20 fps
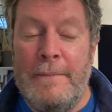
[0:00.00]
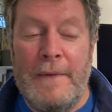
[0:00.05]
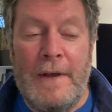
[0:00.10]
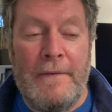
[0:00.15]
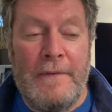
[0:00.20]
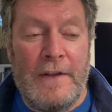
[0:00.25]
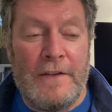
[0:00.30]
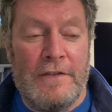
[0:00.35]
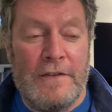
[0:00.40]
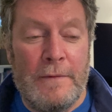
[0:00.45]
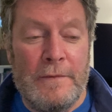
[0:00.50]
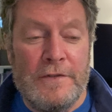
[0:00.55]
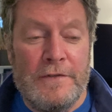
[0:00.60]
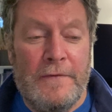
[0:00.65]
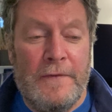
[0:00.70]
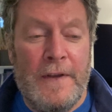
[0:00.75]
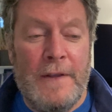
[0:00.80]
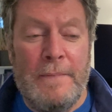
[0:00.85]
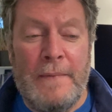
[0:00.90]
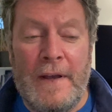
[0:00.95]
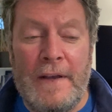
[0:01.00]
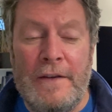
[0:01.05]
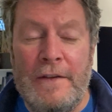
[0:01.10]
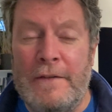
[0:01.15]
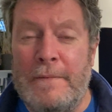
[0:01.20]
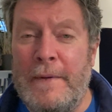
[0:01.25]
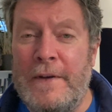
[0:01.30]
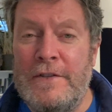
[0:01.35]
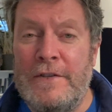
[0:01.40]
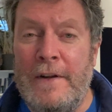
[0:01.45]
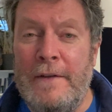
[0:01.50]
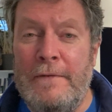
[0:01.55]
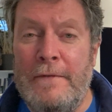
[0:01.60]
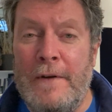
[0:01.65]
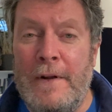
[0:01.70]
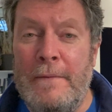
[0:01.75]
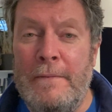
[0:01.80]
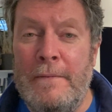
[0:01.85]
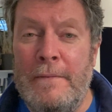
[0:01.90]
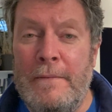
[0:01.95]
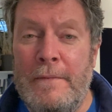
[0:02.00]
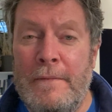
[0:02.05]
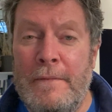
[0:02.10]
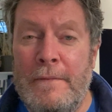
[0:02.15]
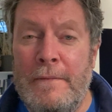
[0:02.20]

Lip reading: I've had so much feedback, especially from